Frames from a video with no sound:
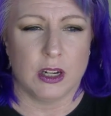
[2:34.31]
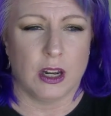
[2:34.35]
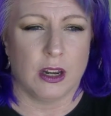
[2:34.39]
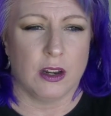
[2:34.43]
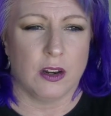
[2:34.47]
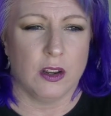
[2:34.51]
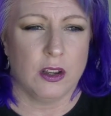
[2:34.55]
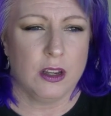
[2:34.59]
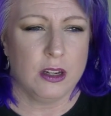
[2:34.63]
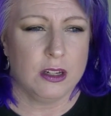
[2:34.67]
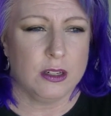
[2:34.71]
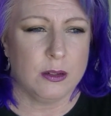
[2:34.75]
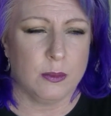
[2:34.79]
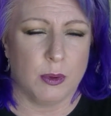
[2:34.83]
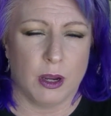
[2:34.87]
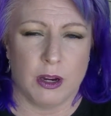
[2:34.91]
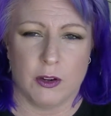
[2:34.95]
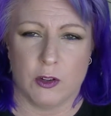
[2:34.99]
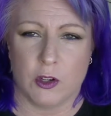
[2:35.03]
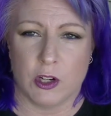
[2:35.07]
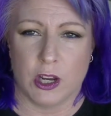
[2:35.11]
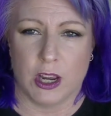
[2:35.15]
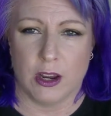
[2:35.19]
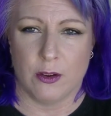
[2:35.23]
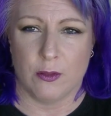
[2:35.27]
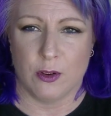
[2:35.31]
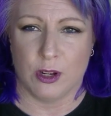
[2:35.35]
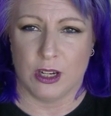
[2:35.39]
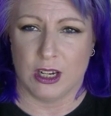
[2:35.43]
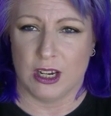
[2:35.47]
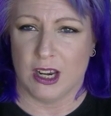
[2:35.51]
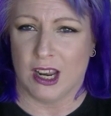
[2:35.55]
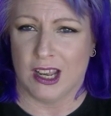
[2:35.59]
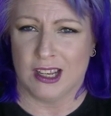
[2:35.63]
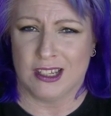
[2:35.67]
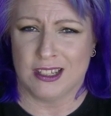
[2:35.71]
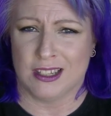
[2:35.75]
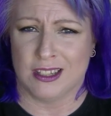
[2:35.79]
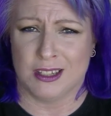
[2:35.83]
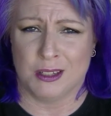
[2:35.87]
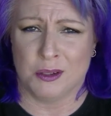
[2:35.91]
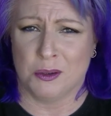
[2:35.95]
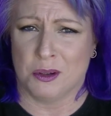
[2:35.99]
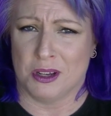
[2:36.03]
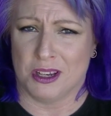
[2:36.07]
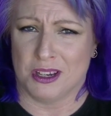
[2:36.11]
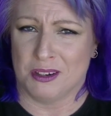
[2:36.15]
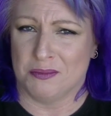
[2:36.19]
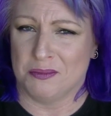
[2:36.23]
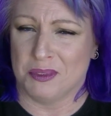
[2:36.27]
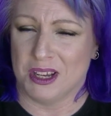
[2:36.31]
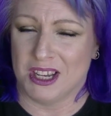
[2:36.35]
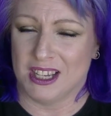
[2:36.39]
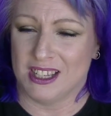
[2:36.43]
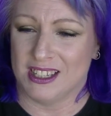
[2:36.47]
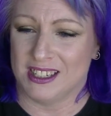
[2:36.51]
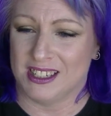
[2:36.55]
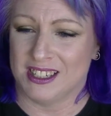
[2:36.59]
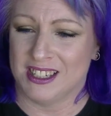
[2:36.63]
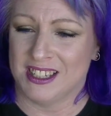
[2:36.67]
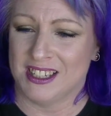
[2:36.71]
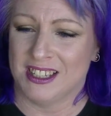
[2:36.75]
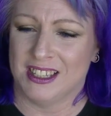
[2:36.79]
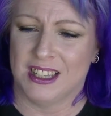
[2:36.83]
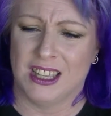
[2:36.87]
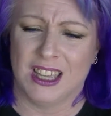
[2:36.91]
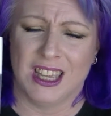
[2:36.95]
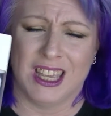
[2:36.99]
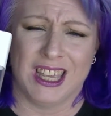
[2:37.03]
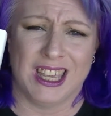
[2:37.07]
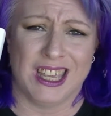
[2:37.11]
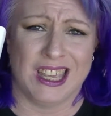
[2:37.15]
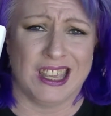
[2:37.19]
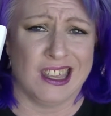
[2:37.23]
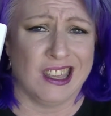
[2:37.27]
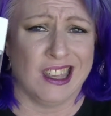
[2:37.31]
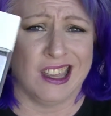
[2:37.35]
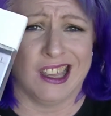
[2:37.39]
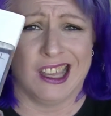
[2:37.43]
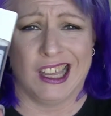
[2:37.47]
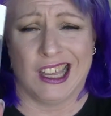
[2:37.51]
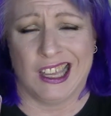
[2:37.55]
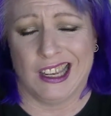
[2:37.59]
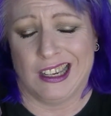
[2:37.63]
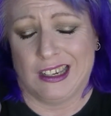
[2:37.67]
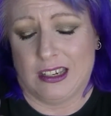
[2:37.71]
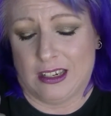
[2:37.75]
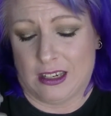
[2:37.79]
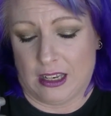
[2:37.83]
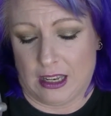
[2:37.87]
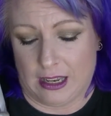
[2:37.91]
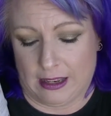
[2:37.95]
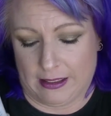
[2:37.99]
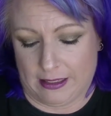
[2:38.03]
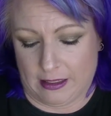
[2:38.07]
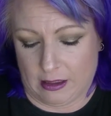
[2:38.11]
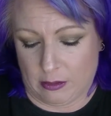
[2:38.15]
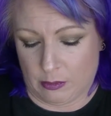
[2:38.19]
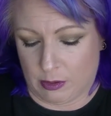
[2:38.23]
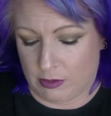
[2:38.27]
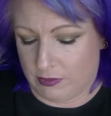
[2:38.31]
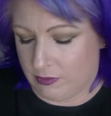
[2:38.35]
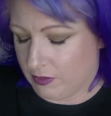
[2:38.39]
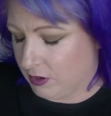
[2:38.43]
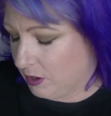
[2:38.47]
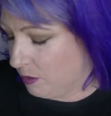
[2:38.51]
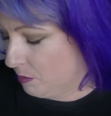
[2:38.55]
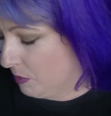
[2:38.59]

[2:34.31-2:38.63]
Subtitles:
I know Tamara J really likes this one, but yeah, I didn't like that one very